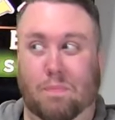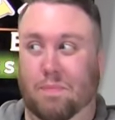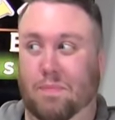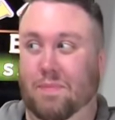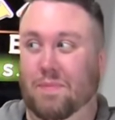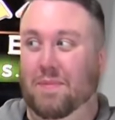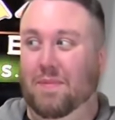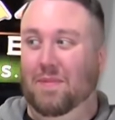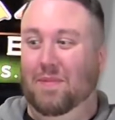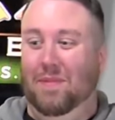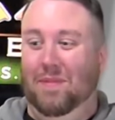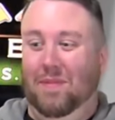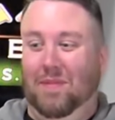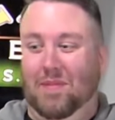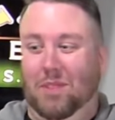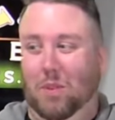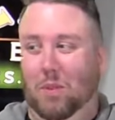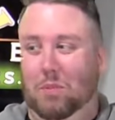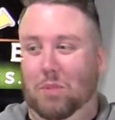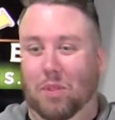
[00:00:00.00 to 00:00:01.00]

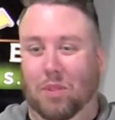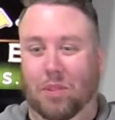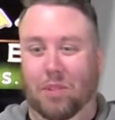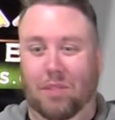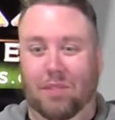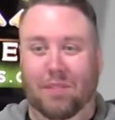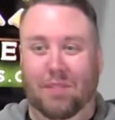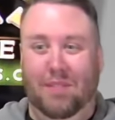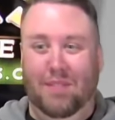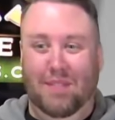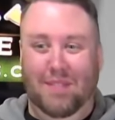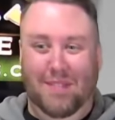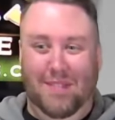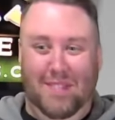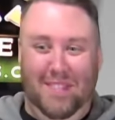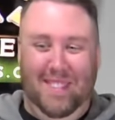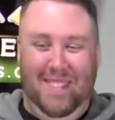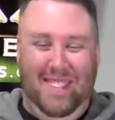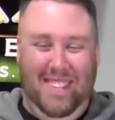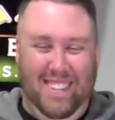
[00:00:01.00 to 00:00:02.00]

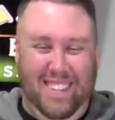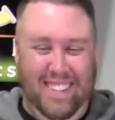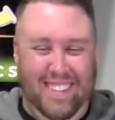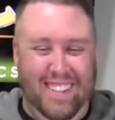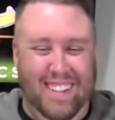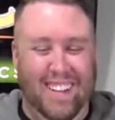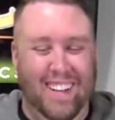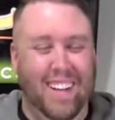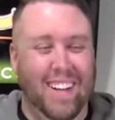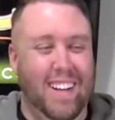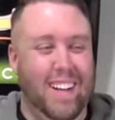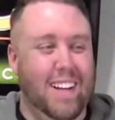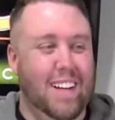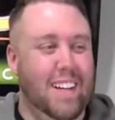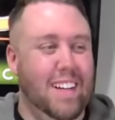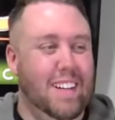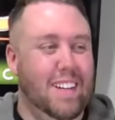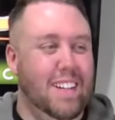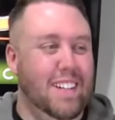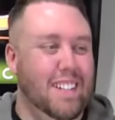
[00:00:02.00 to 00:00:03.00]

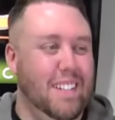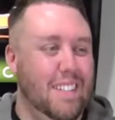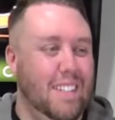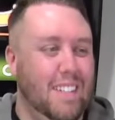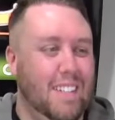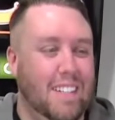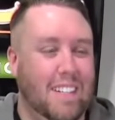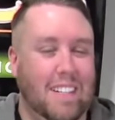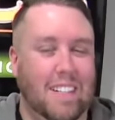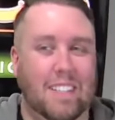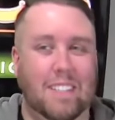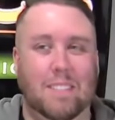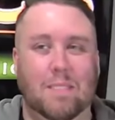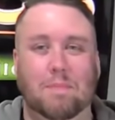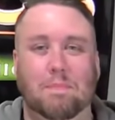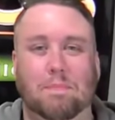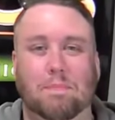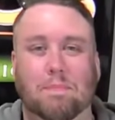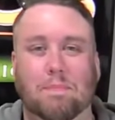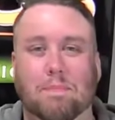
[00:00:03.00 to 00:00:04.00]

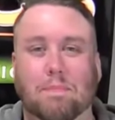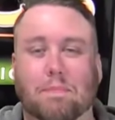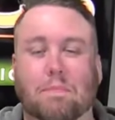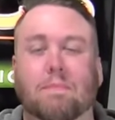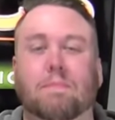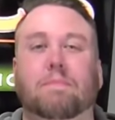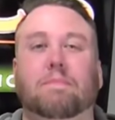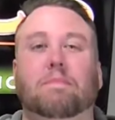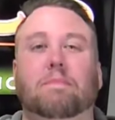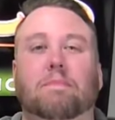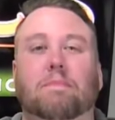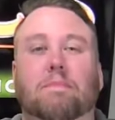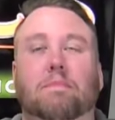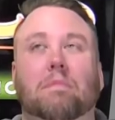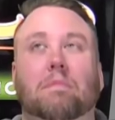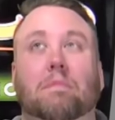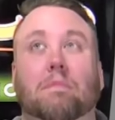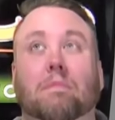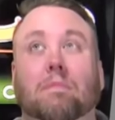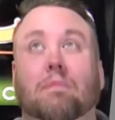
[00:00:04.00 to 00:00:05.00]

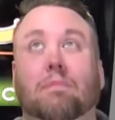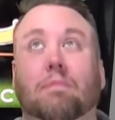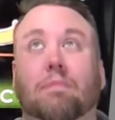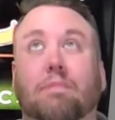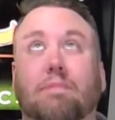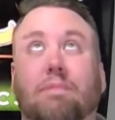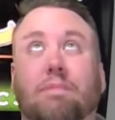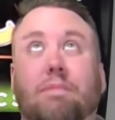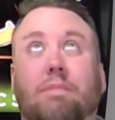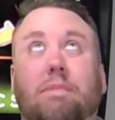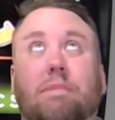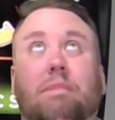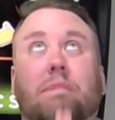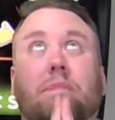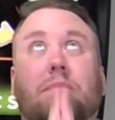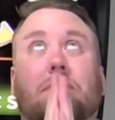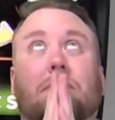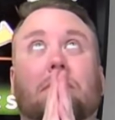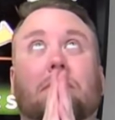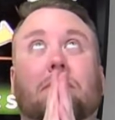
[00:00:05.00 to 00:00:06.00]

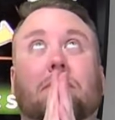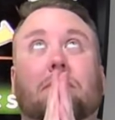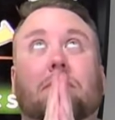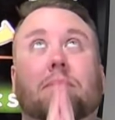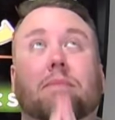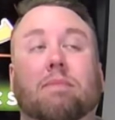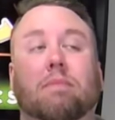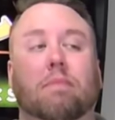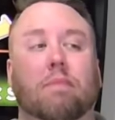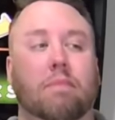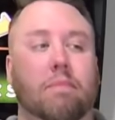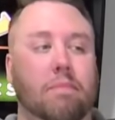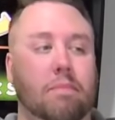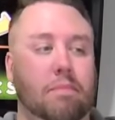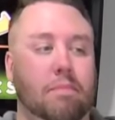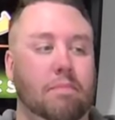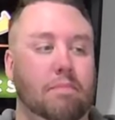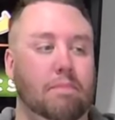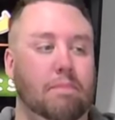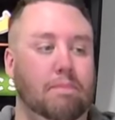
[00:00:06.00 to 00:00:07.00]

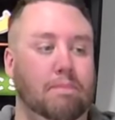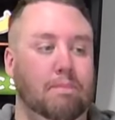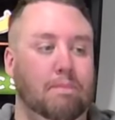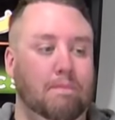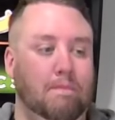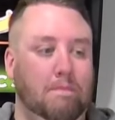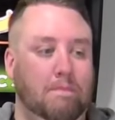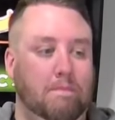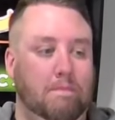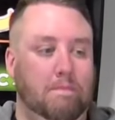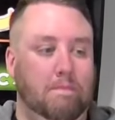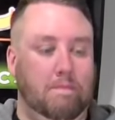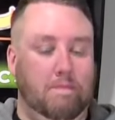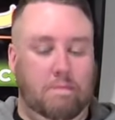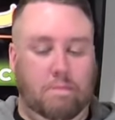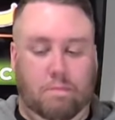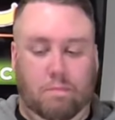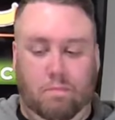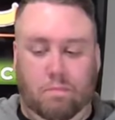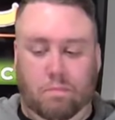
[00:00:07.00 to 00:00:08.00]
No words are spoken by the person on screen.